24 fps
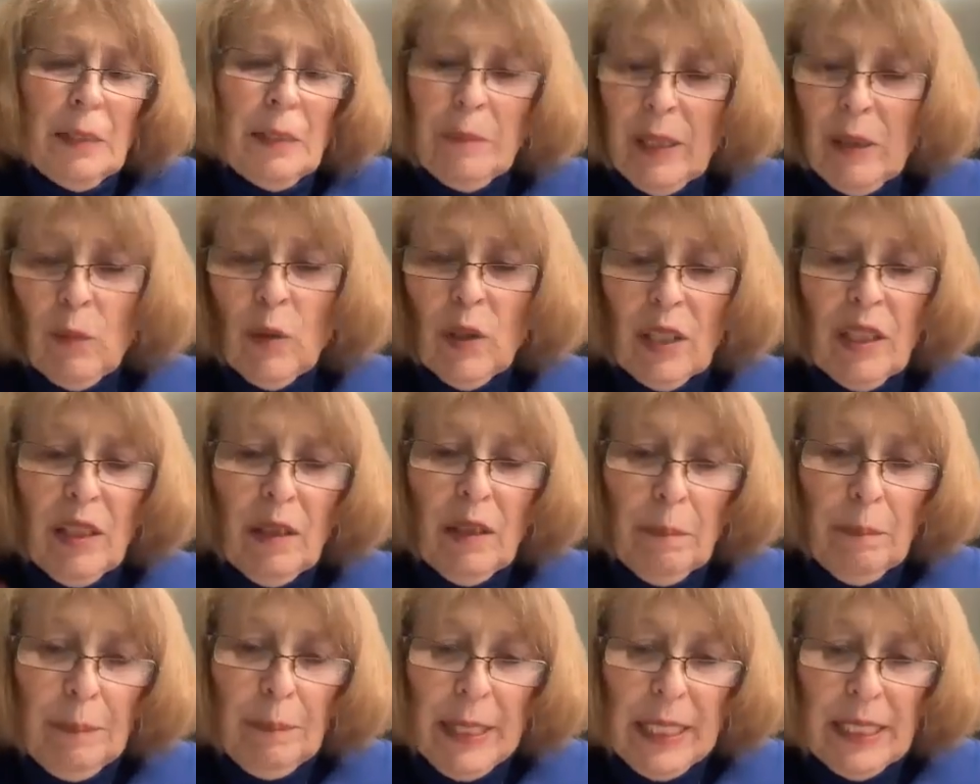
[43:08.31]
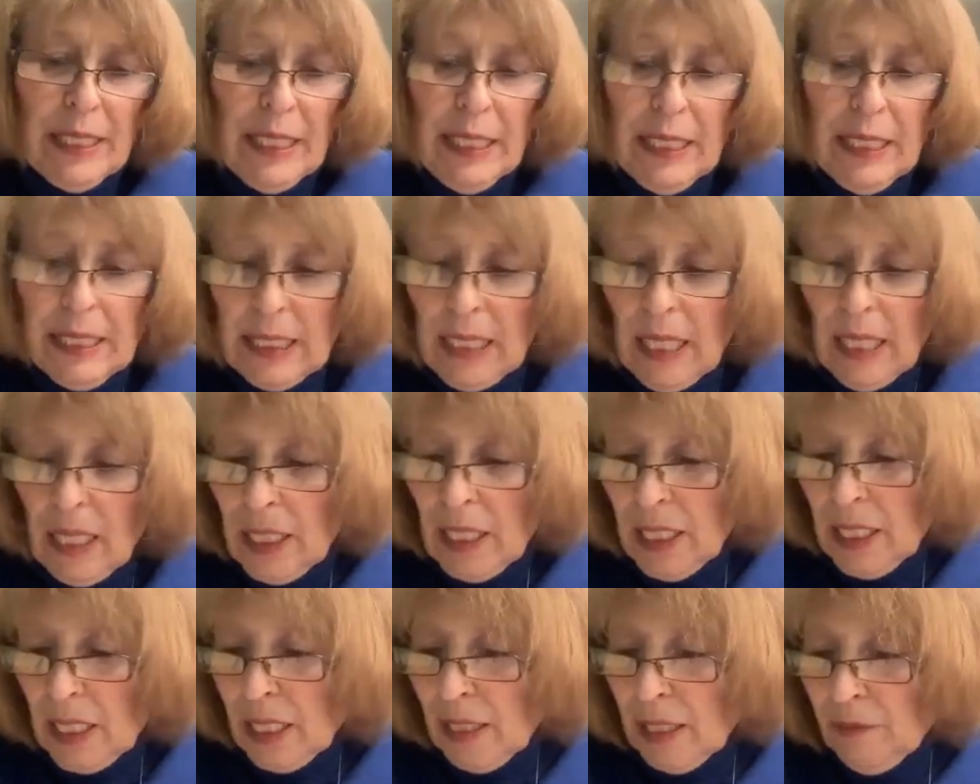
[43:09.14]
To me, one of the
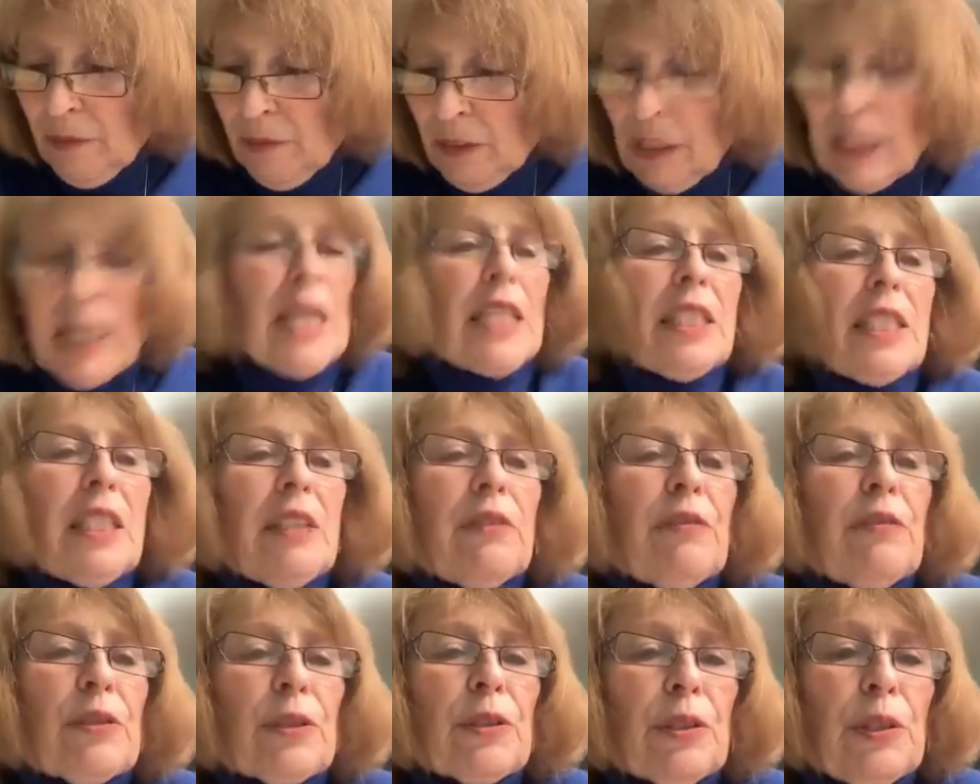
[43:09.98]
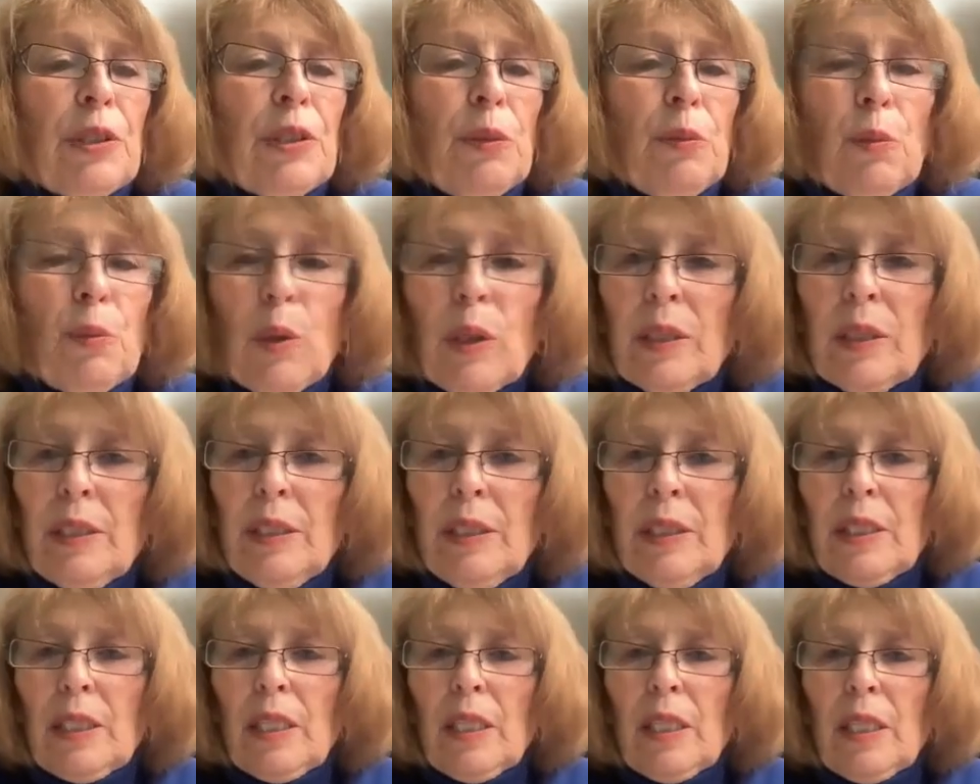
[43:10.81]
best philosophers
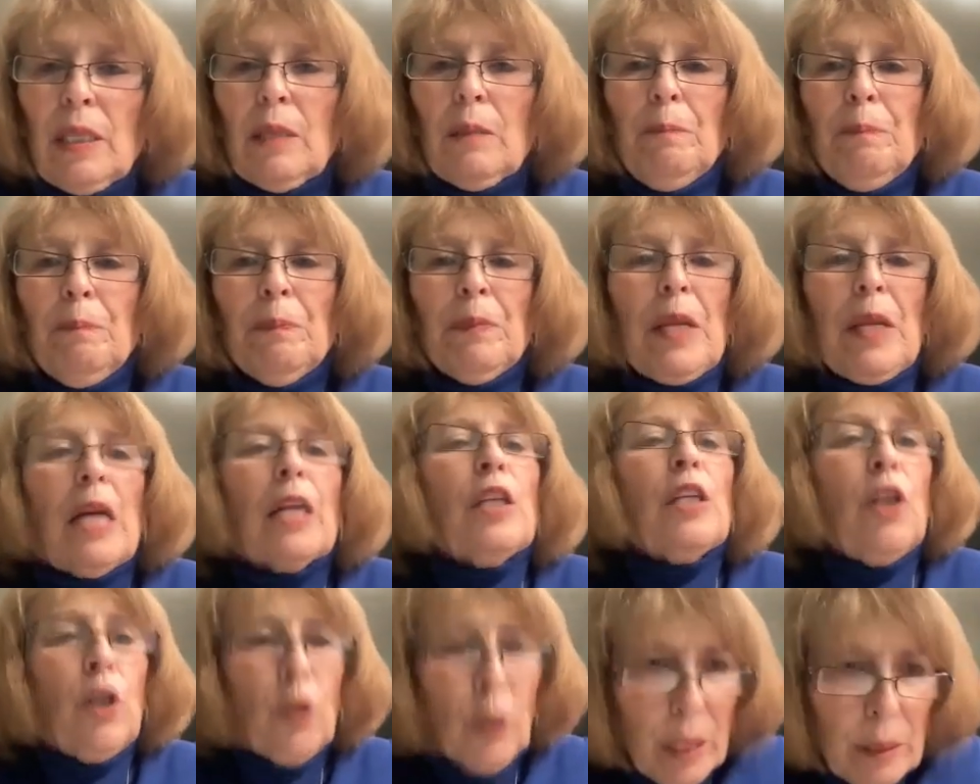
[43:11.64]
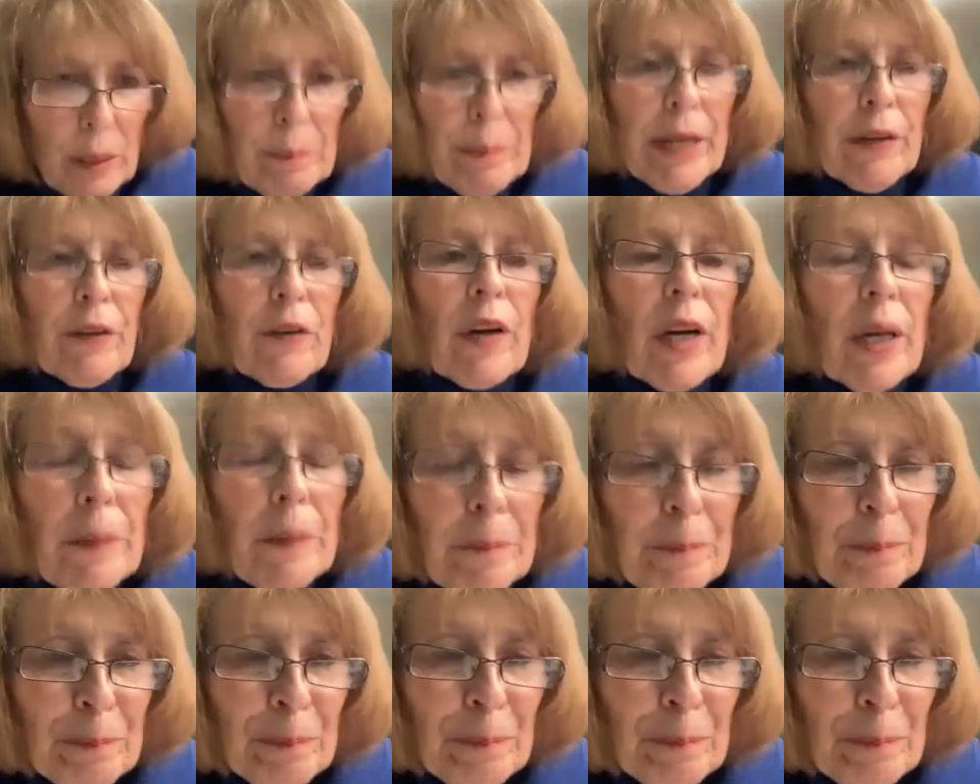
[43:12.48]
was Yogi Berra,